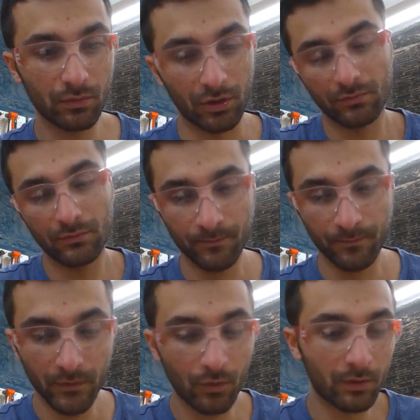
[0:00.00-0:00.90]
or
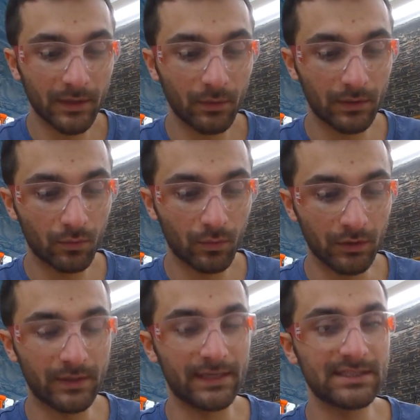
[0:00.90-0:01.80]
normally what
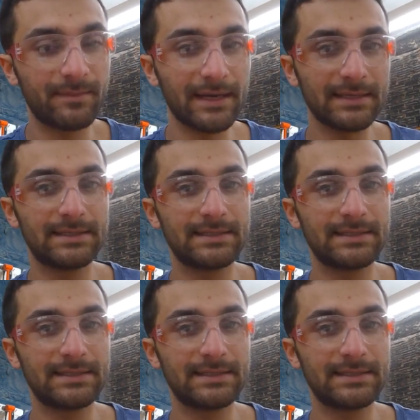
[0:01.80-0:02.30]
you can expect is